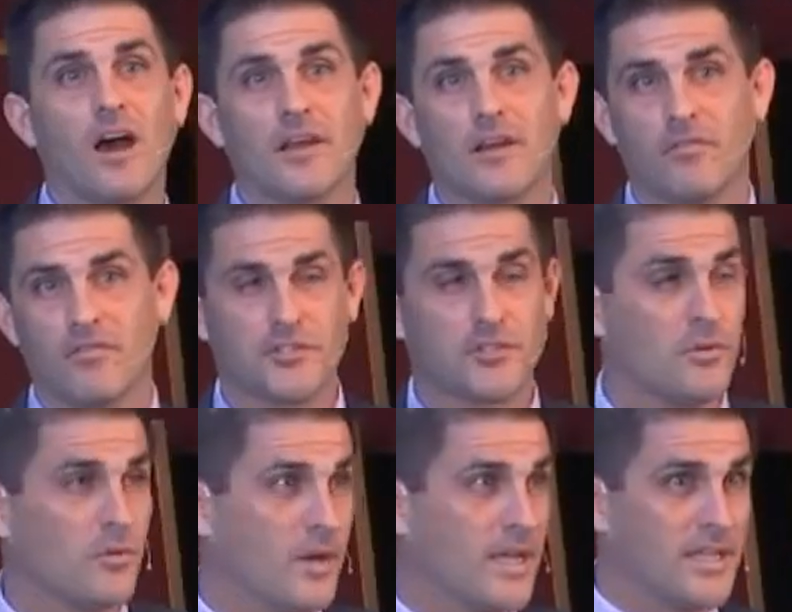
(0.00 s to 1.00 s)

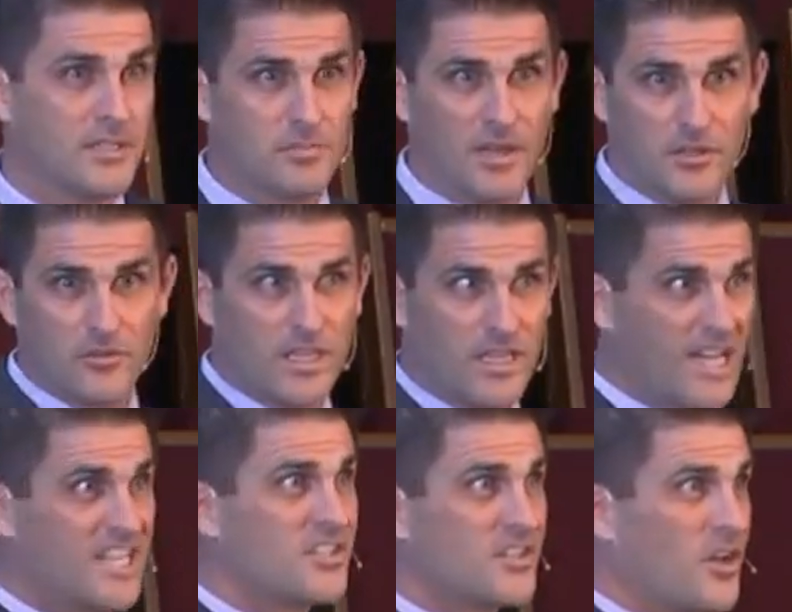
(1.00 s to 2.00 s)
unofficial ways by you
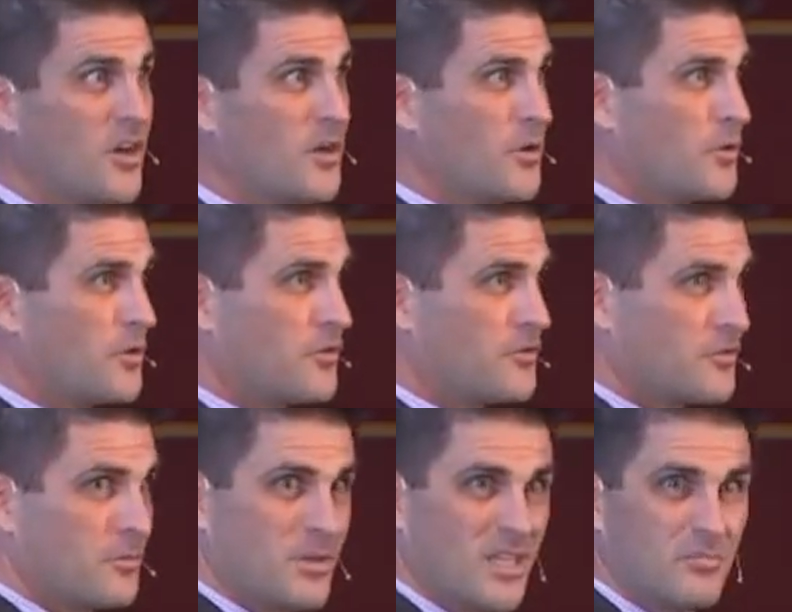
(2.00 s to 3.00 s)
getting to know
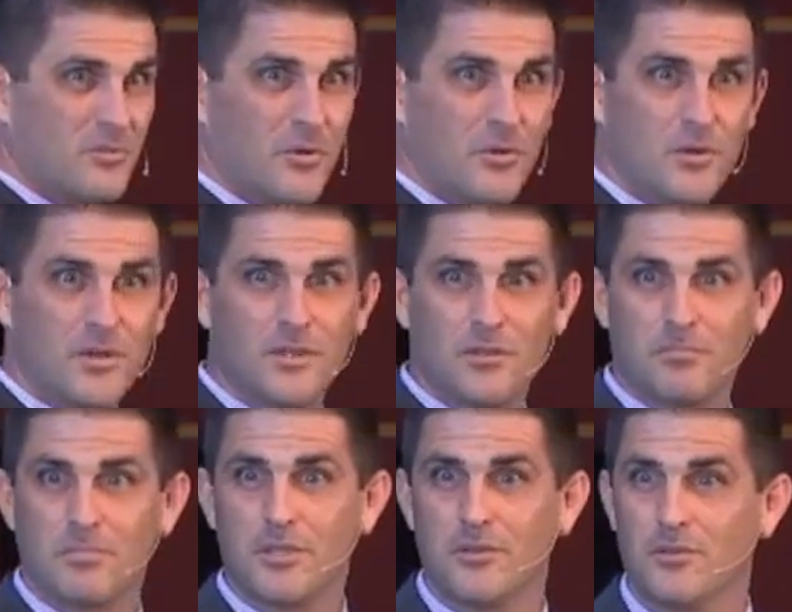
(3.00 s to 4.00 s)
the people in the
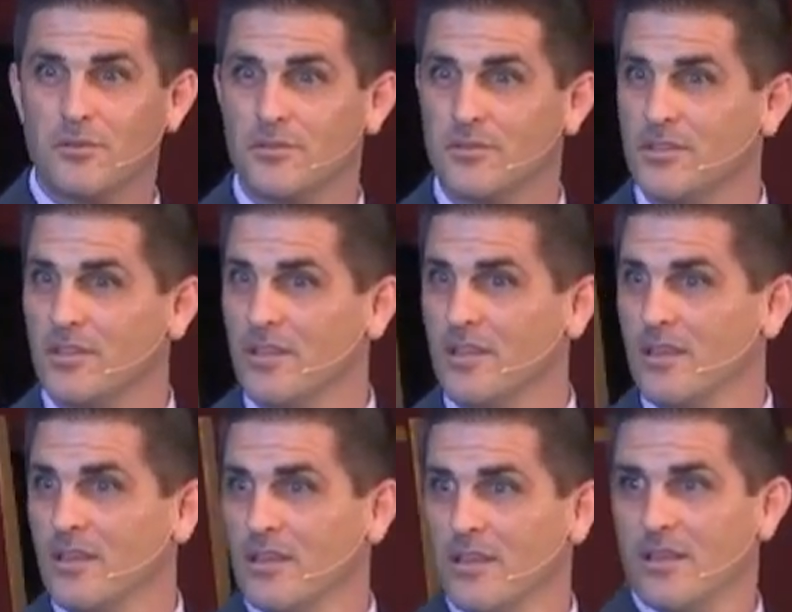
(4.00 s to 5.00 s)
pews
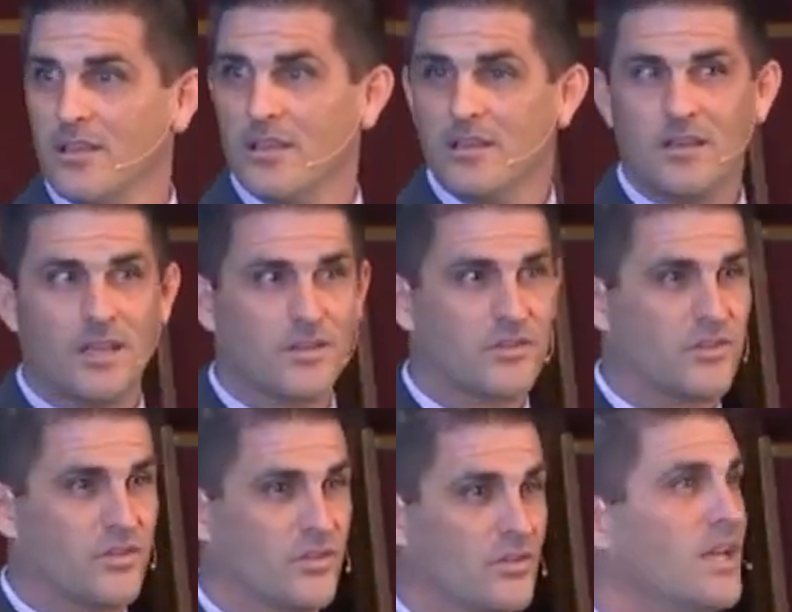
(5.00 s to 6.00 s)
next
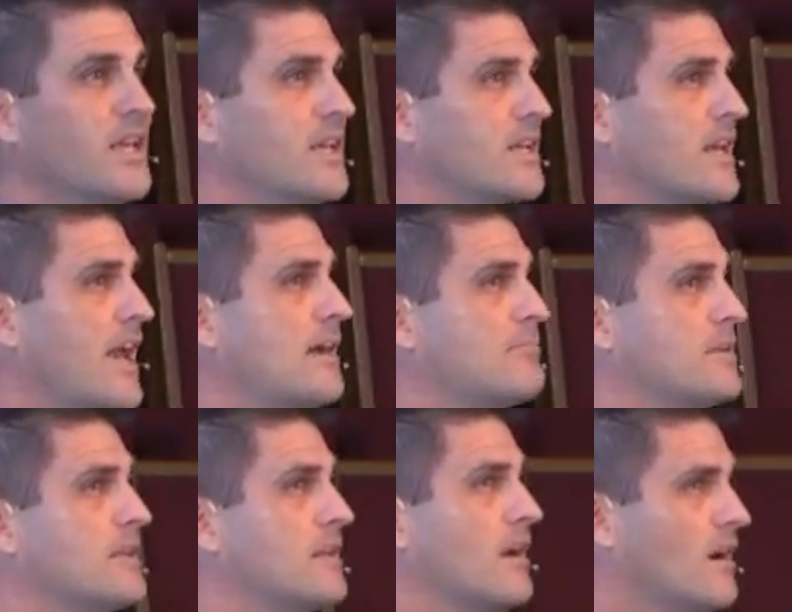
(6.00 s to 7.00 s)
to you. It can
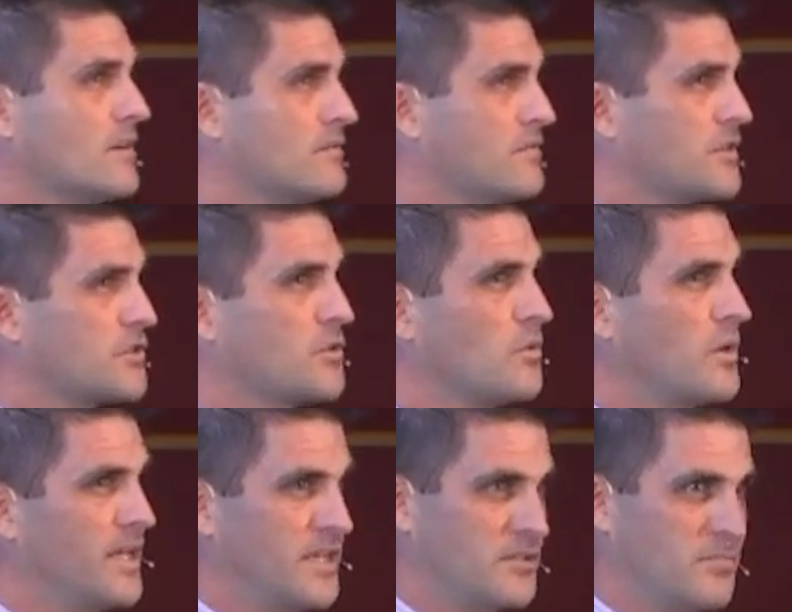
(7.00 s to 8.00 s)
happen in unofficial
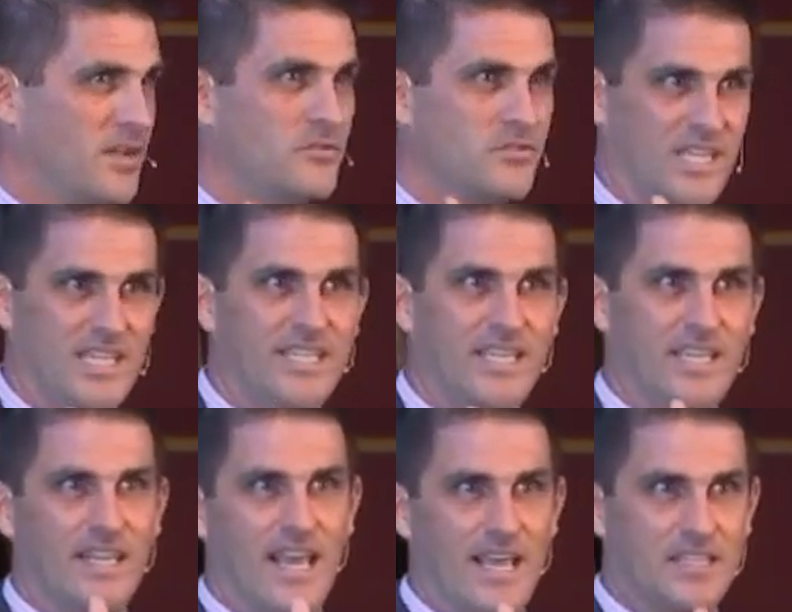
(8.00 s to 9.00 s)
ways by you
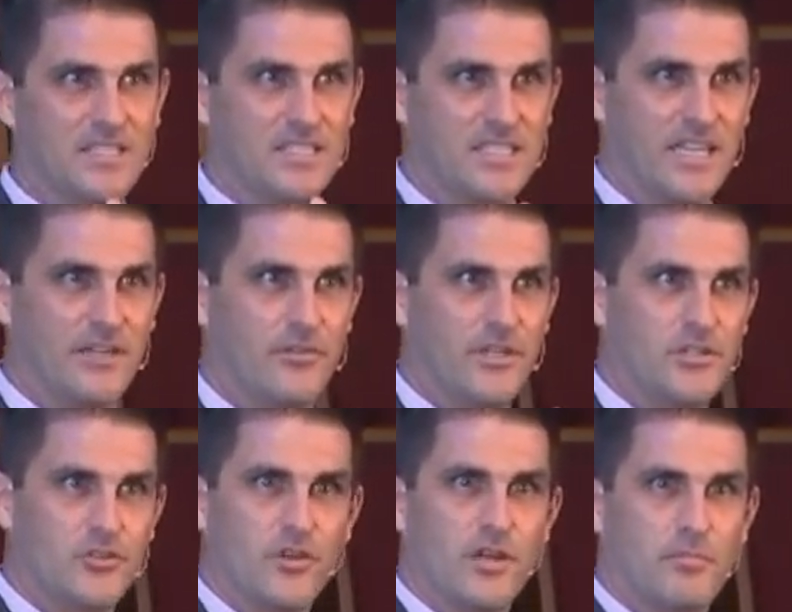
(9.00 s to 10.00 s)
taking that scary
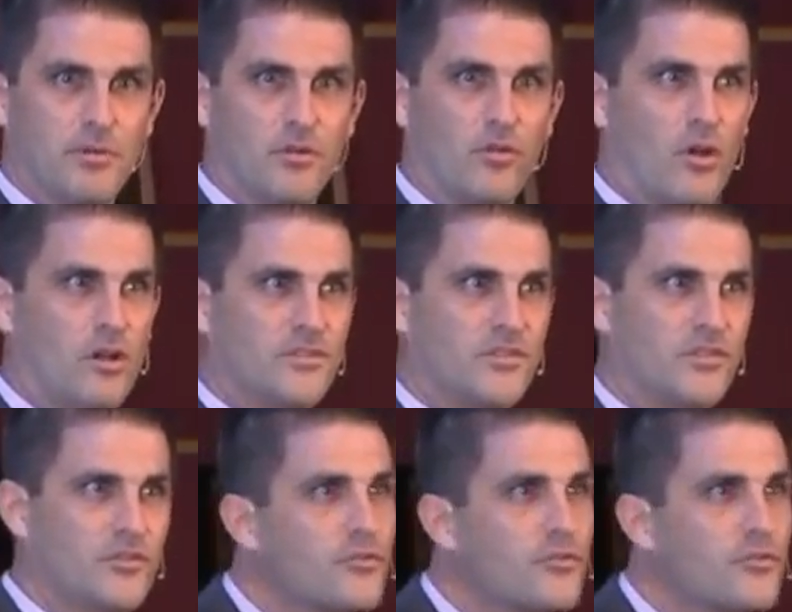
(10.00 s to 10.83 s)
trip across the